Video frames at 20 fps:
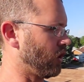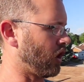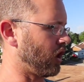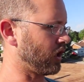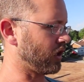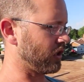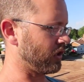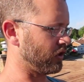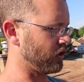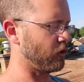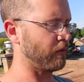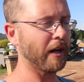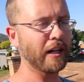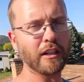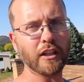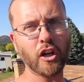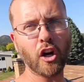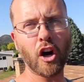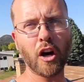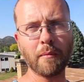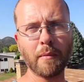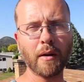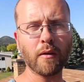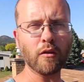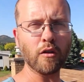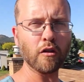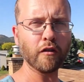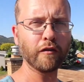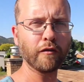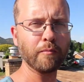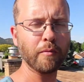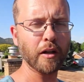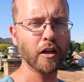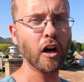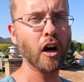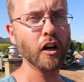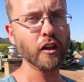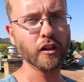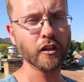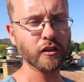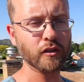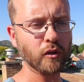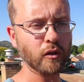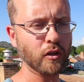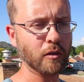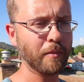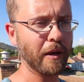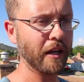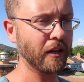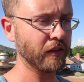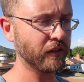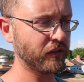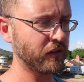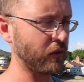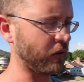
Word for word: longer directly on my roof but on the solar panels.